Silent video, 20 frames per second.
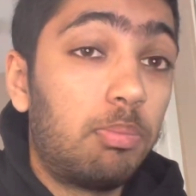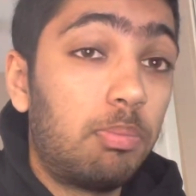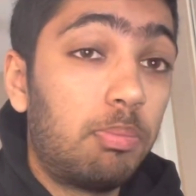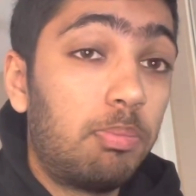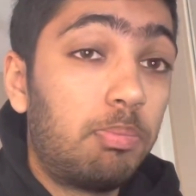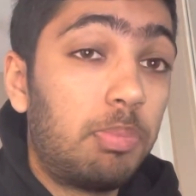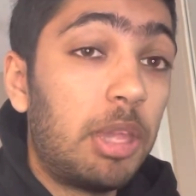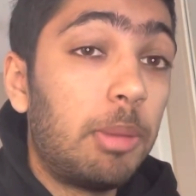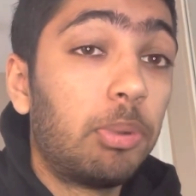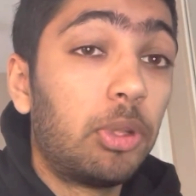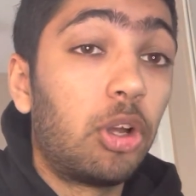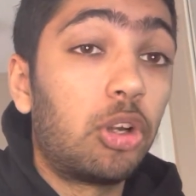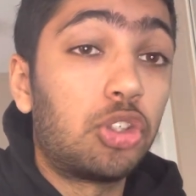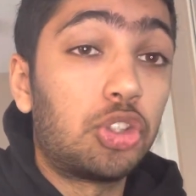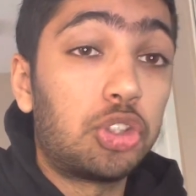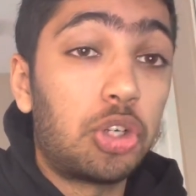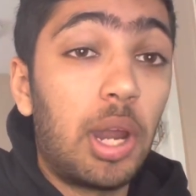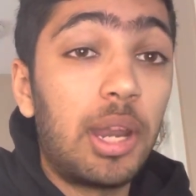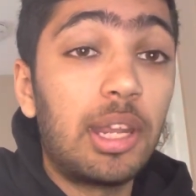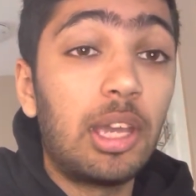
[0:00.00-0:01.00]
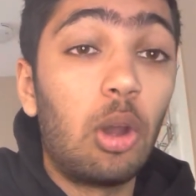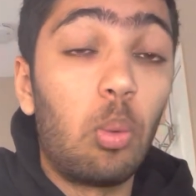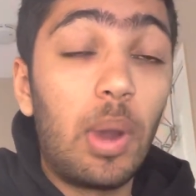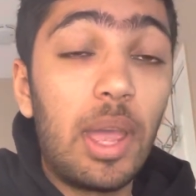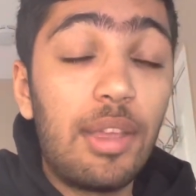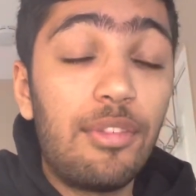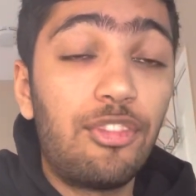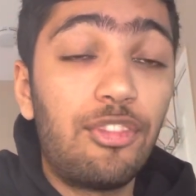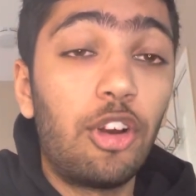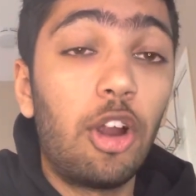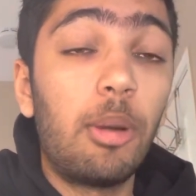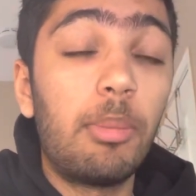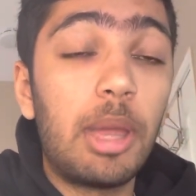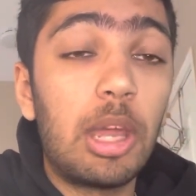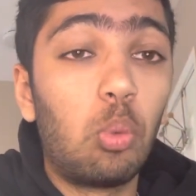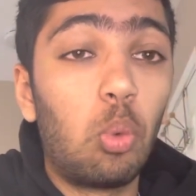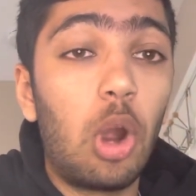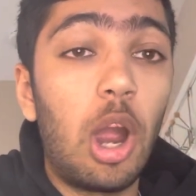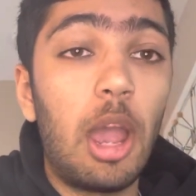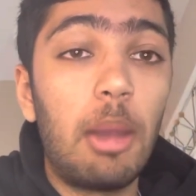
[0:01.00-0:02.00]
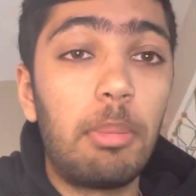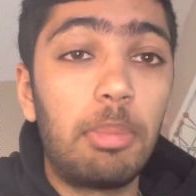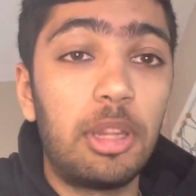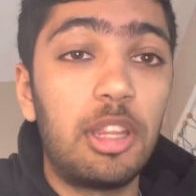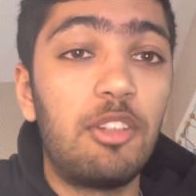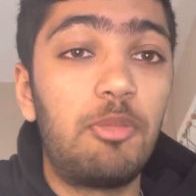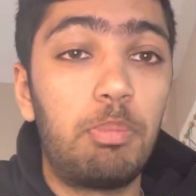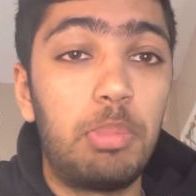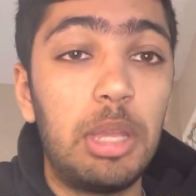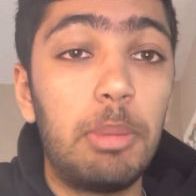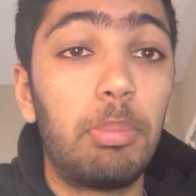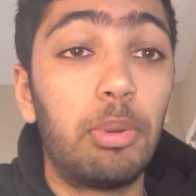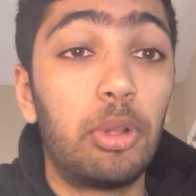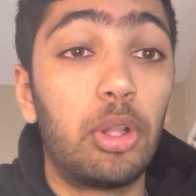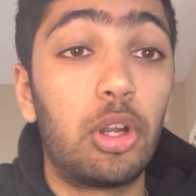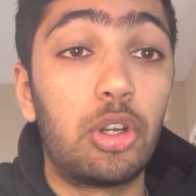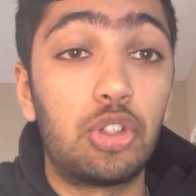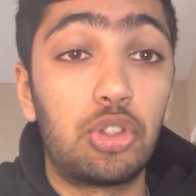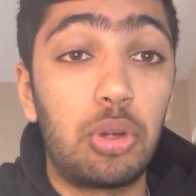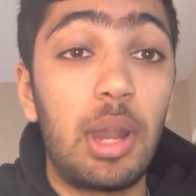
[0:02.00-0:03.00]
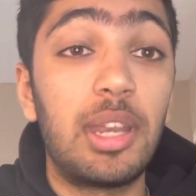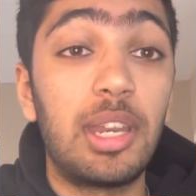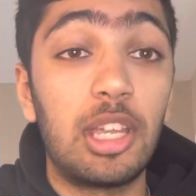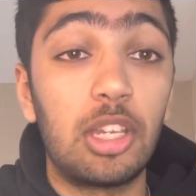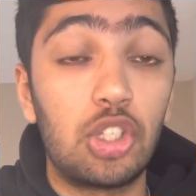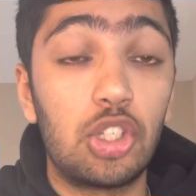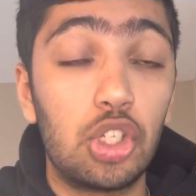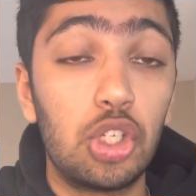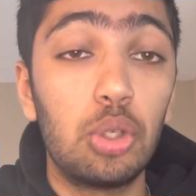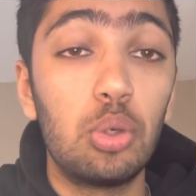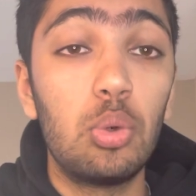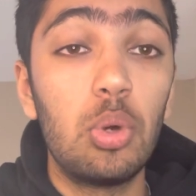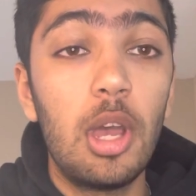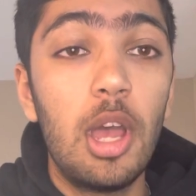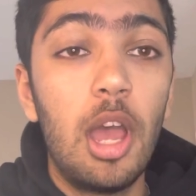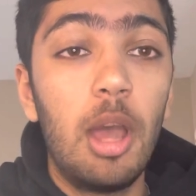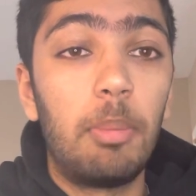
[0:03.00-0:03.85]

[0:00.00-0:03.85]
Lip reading: people are trending away from, and where I believe people are trending to.